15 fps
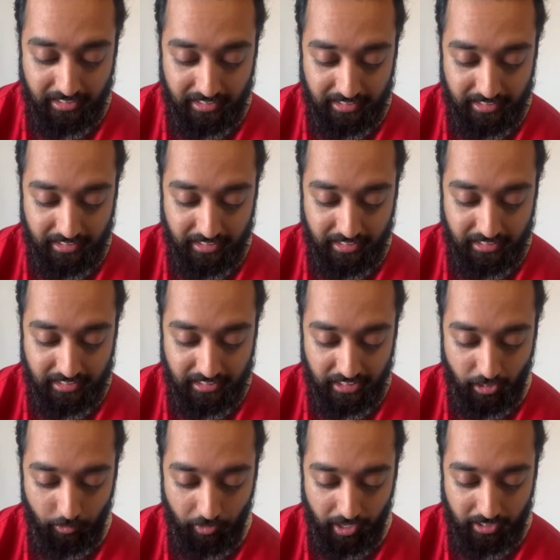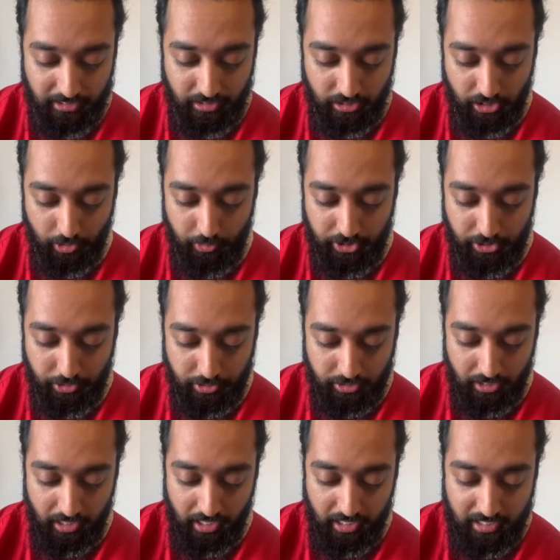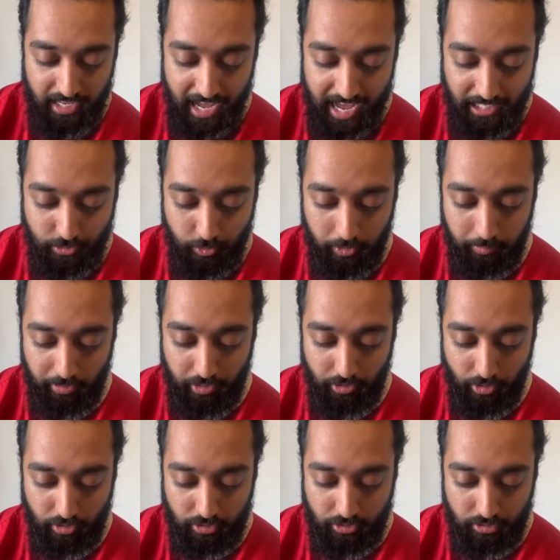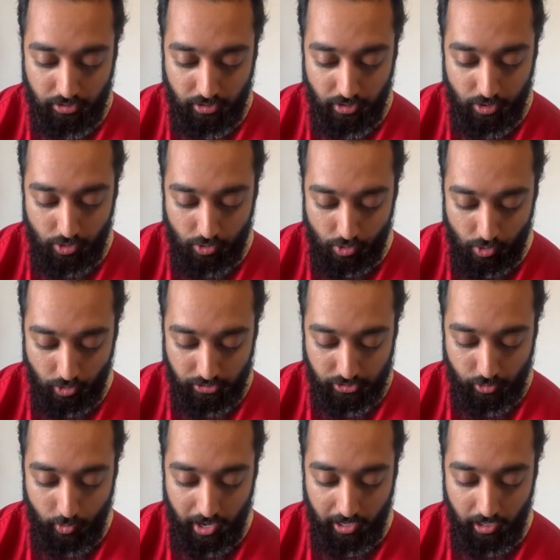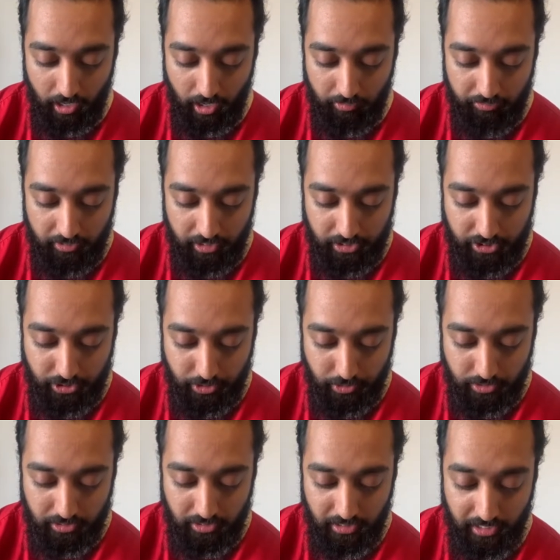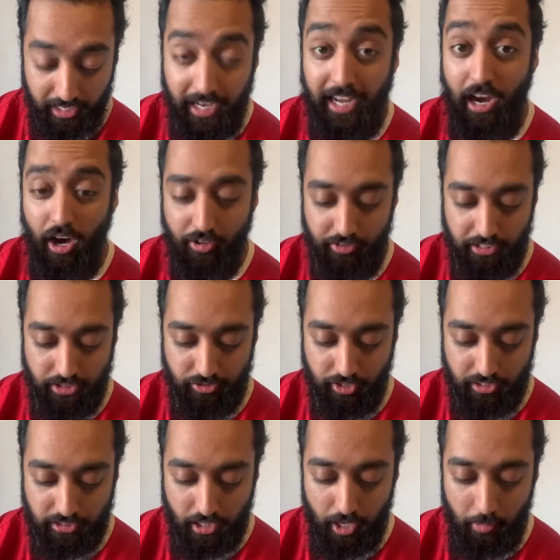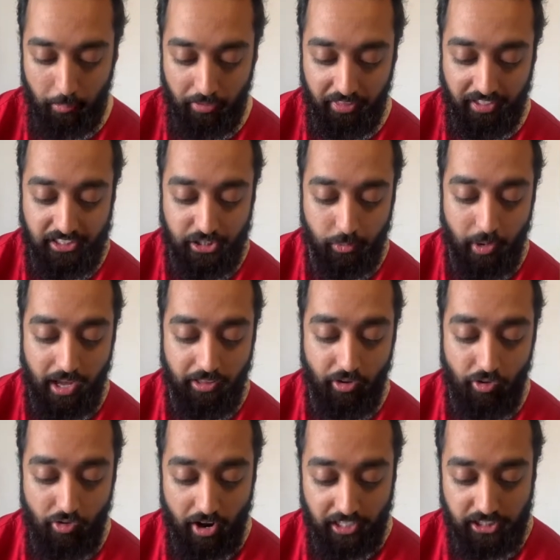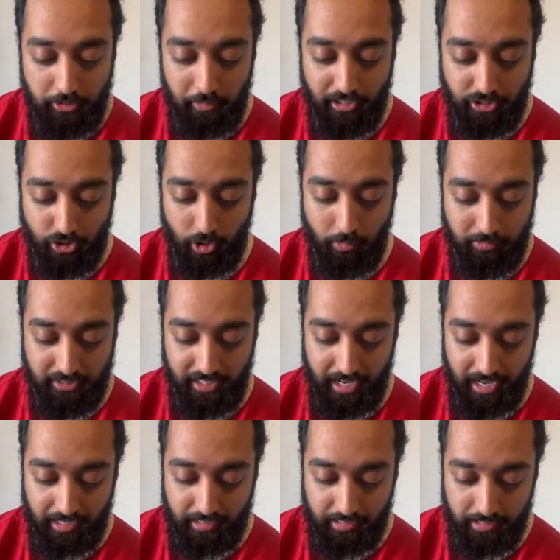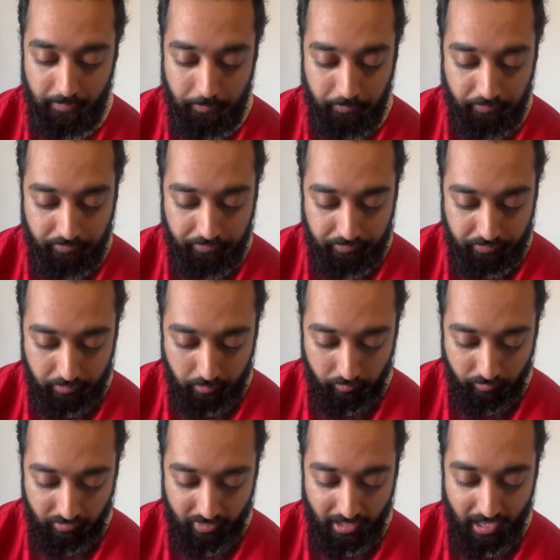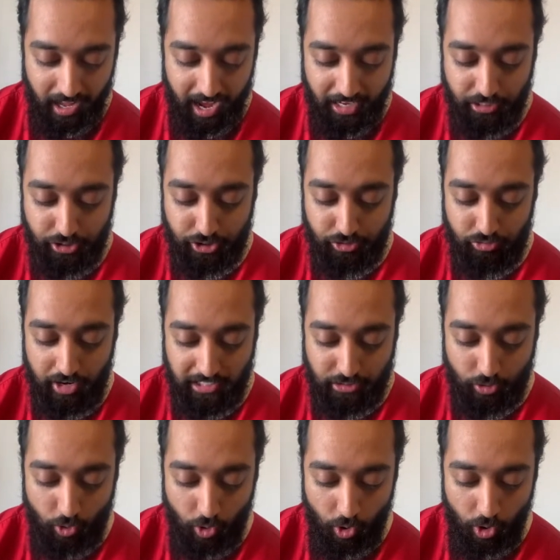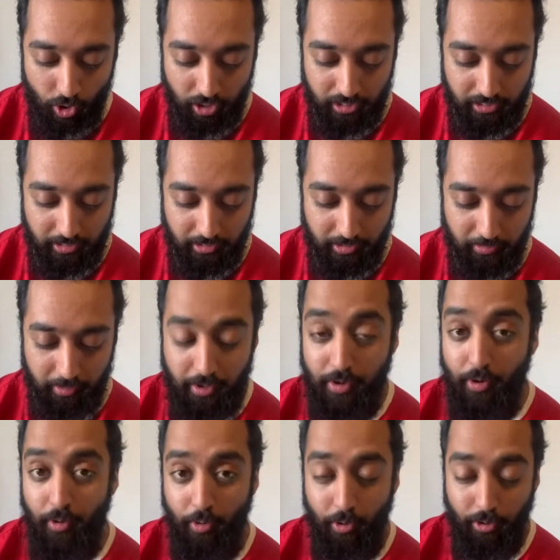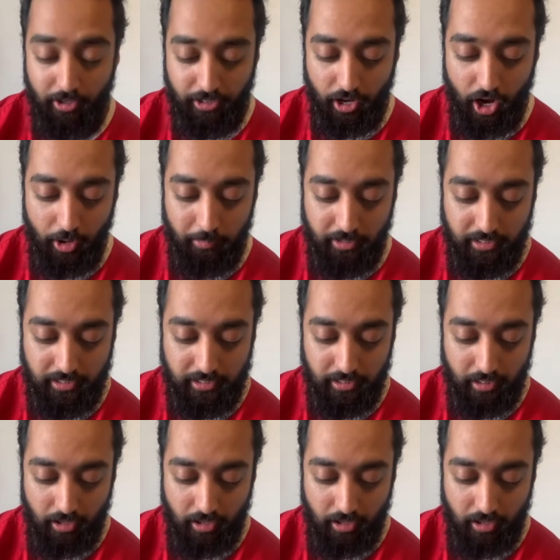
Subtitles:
you can see, it still works, no issues. The air sweeper does cause quite a lot of issues on these raids, but this is where the rage spells comes in handy. And you just raid all the armies,